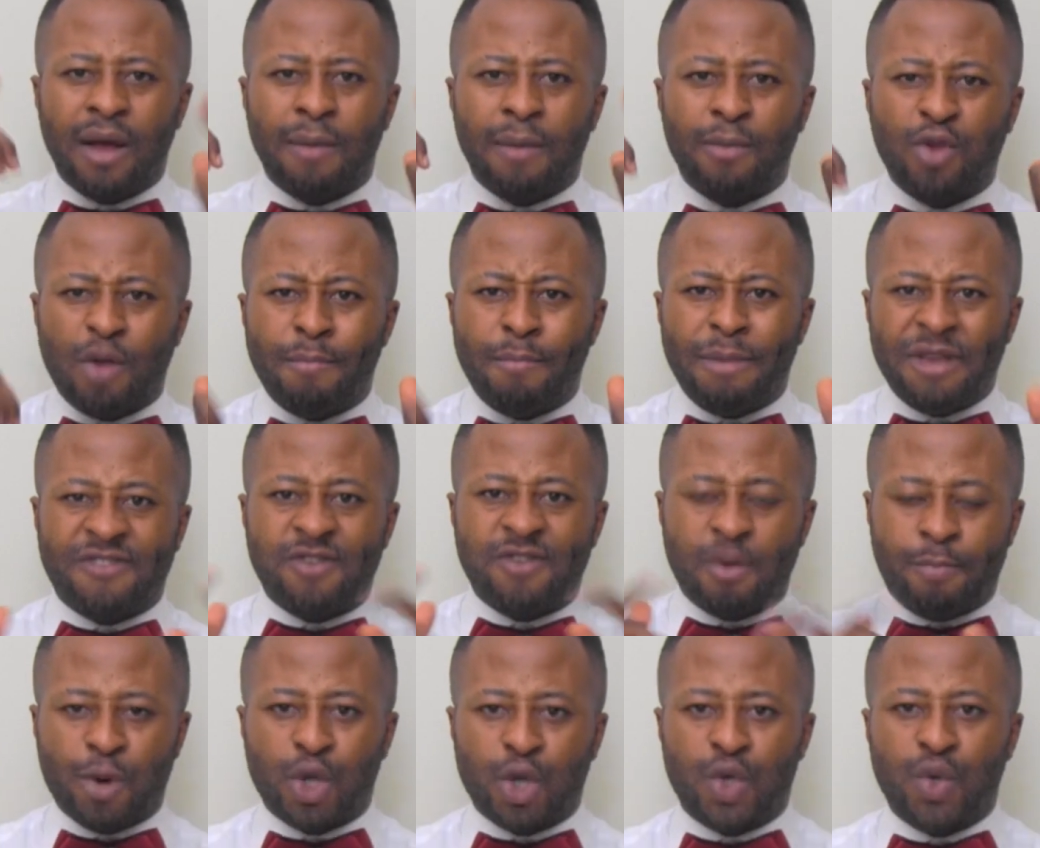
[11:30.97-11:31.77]
Don't miss
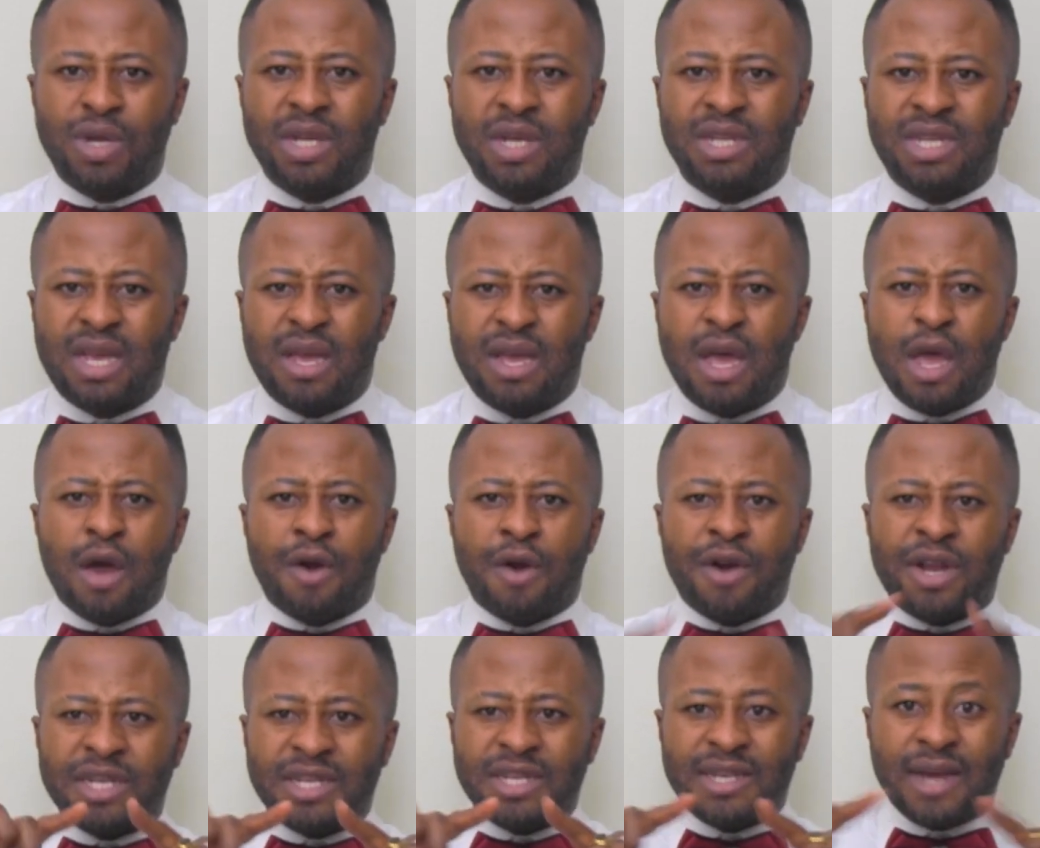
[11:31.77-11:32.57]
this opportunity.
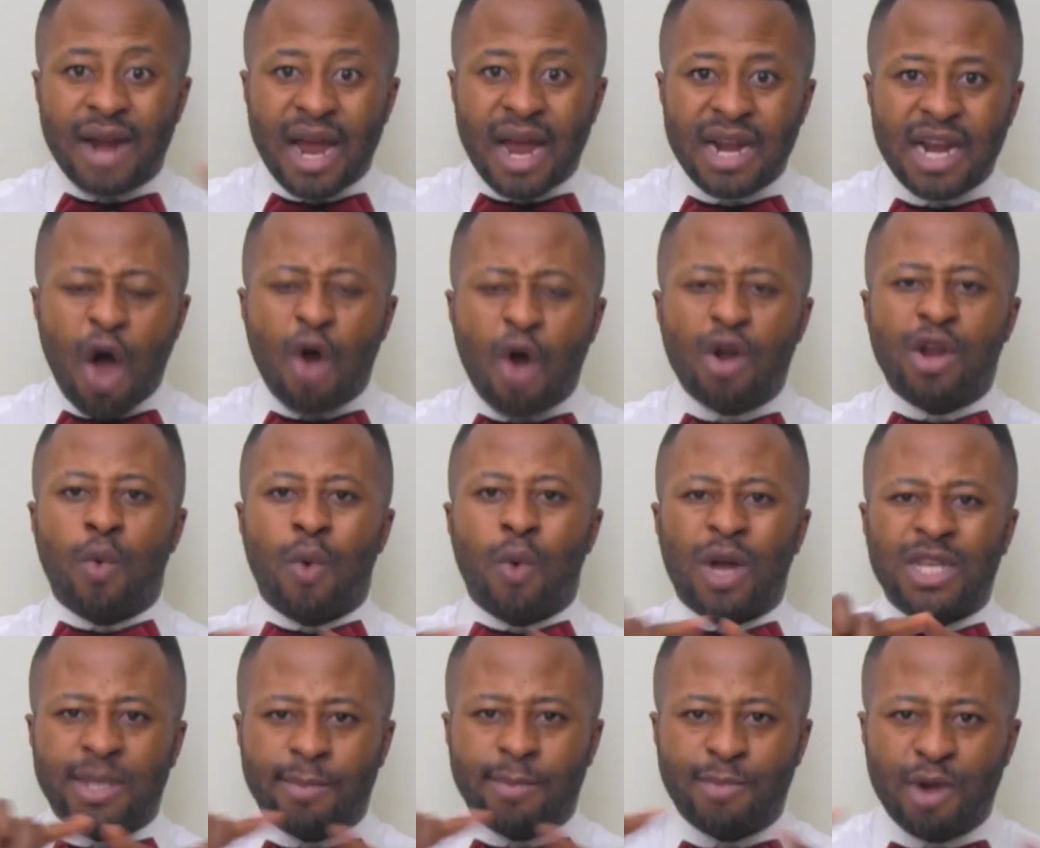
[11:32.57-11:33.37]
Register right now on the
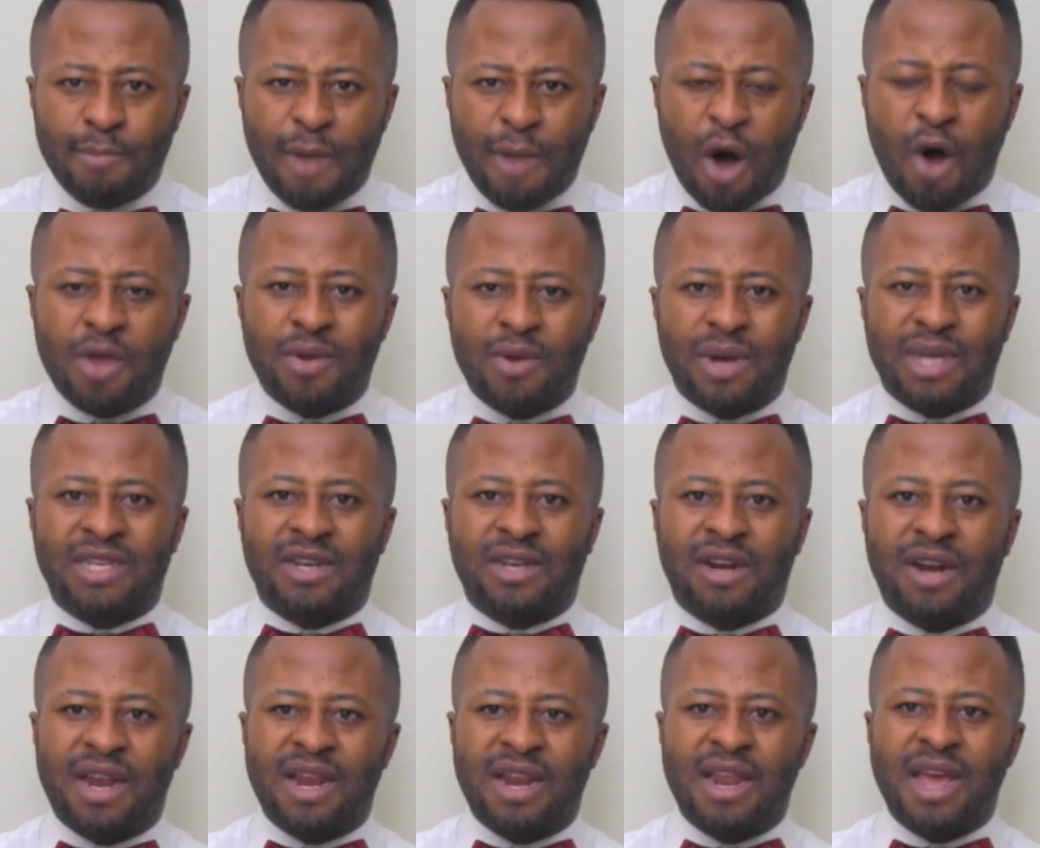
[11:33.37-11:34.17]
WhatsApp number on your
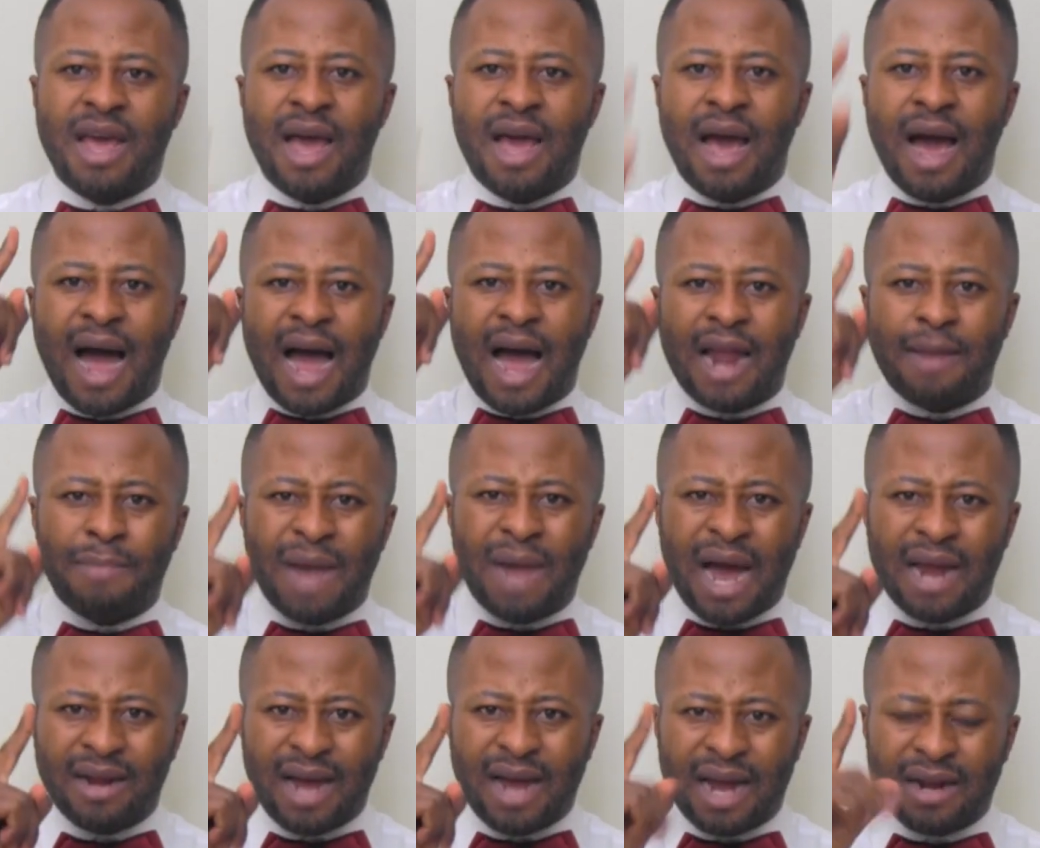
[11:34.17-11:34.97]
screen
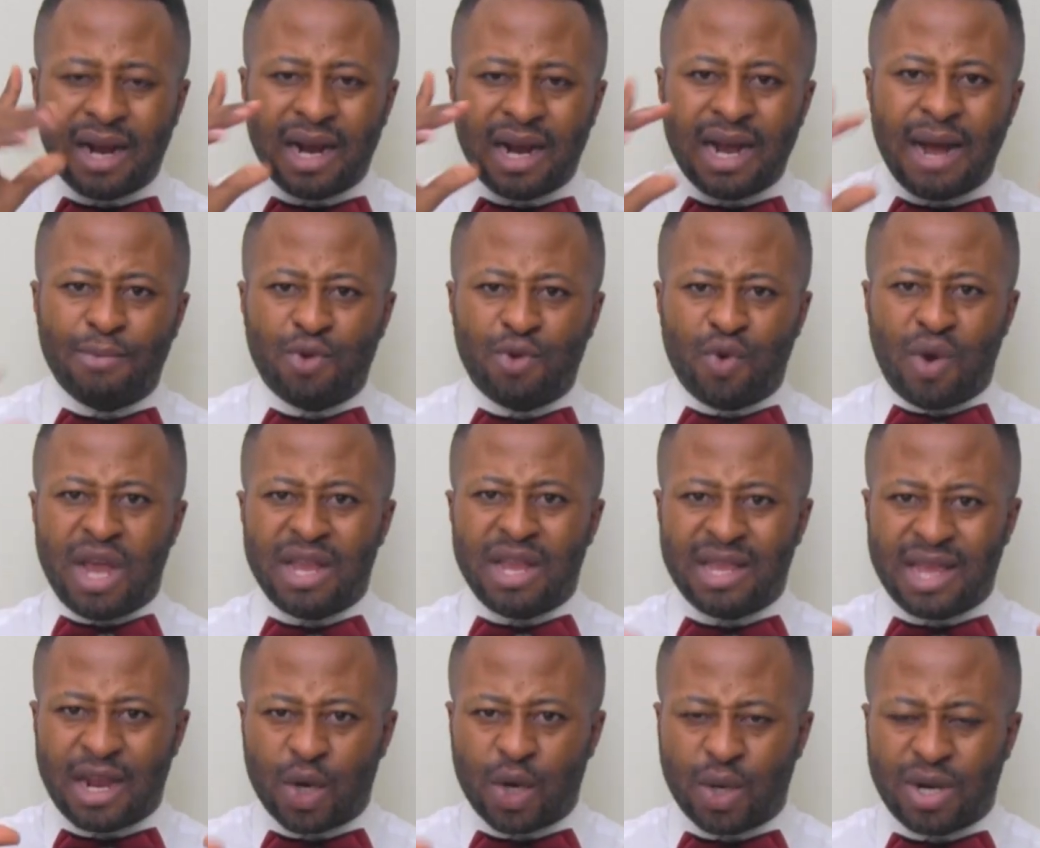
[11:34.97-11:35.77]
and come to the
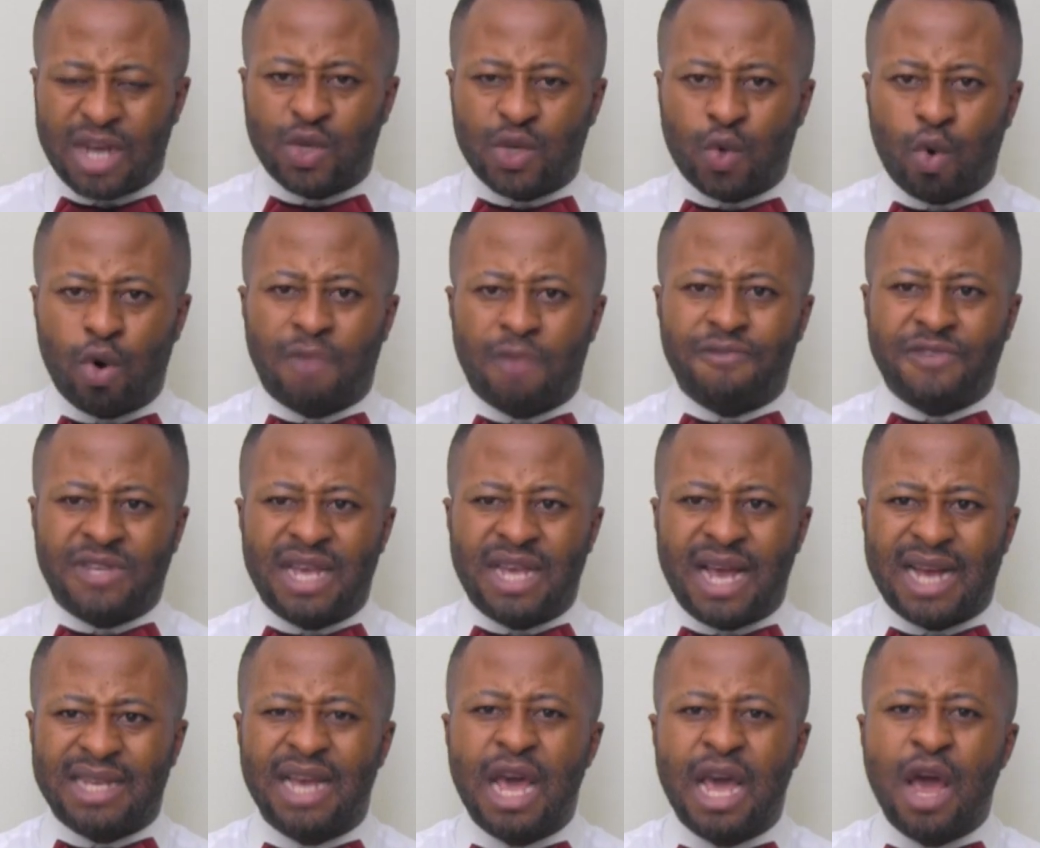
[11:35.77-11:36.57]
International School of
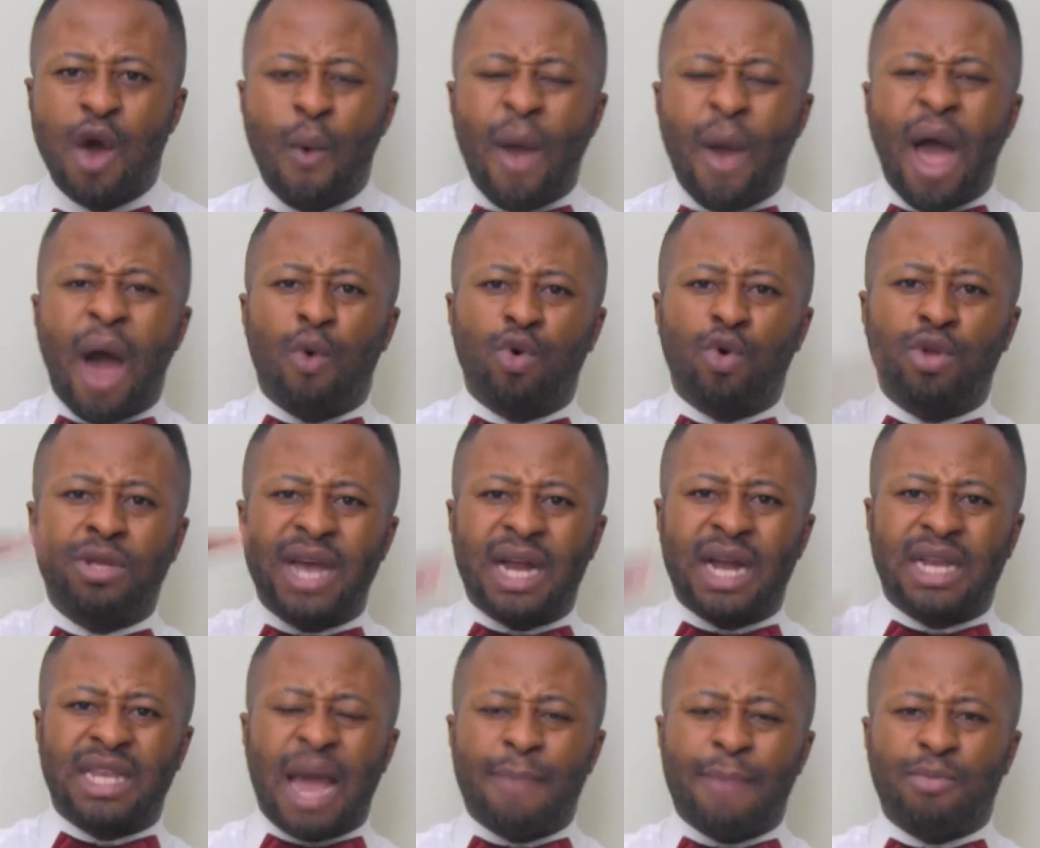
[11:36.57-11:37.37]
Seers, where I will
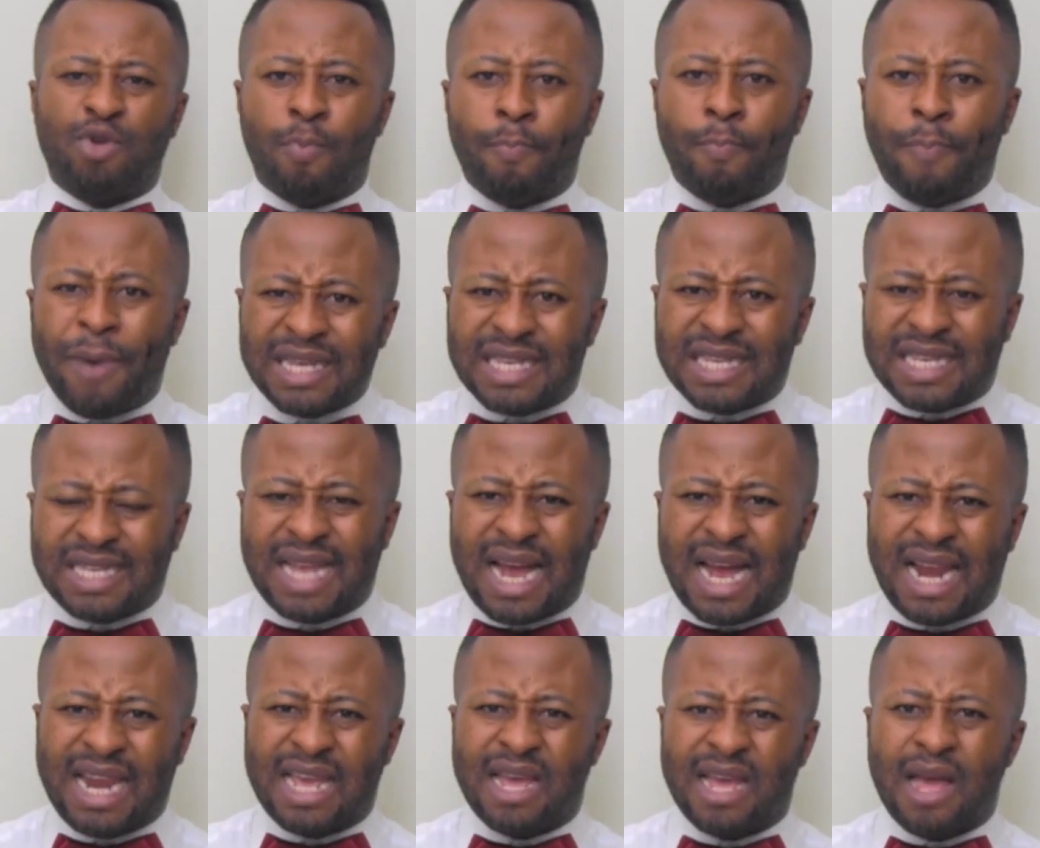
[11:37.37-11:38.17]
take time to
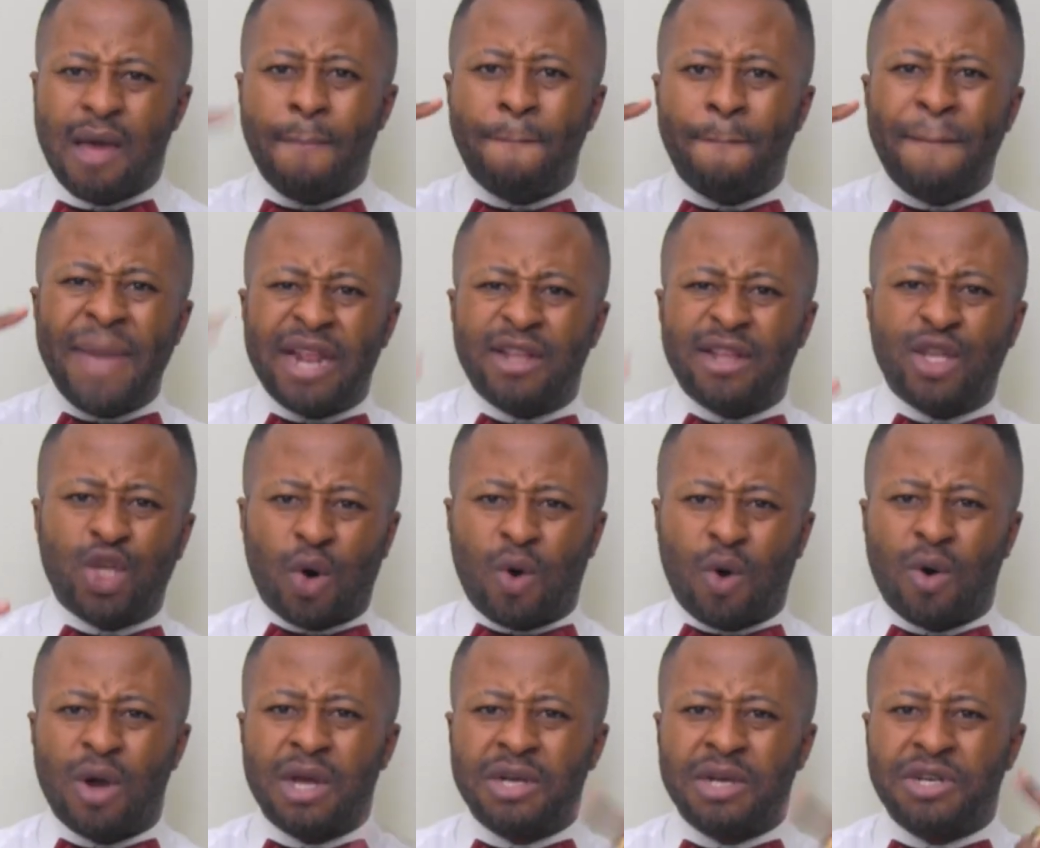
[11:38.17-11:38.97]
personally
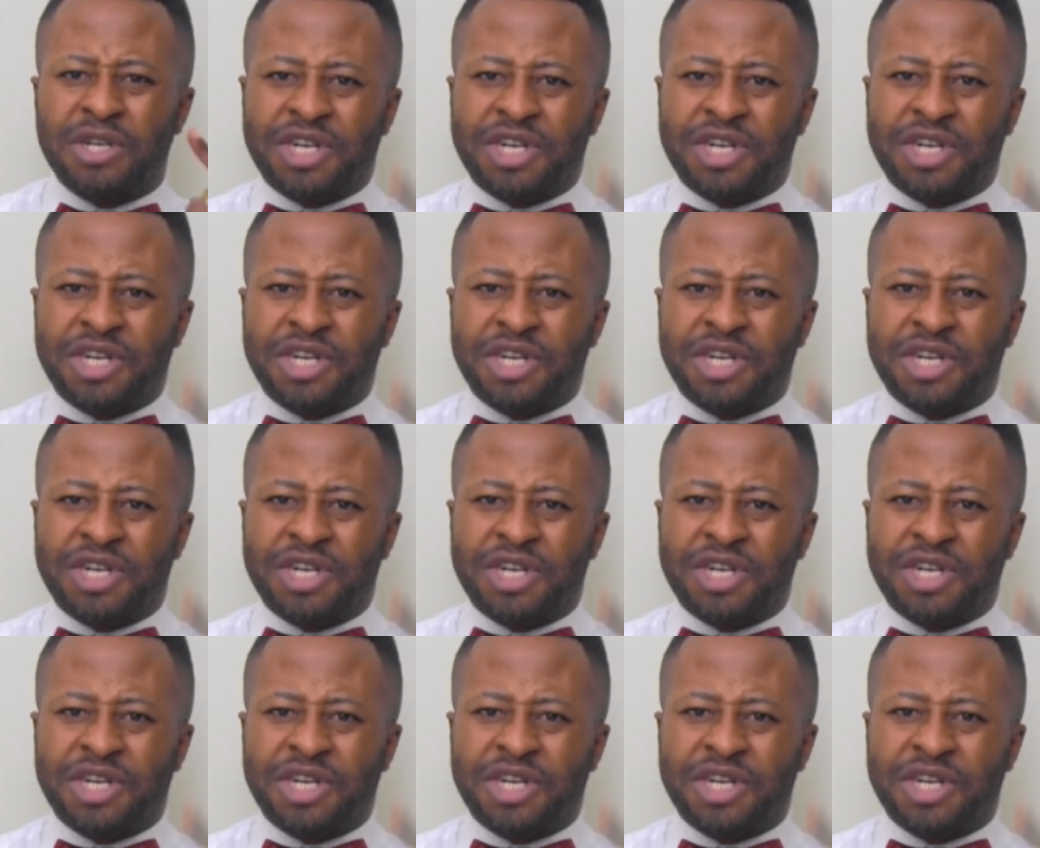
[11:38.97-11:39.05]
mentor,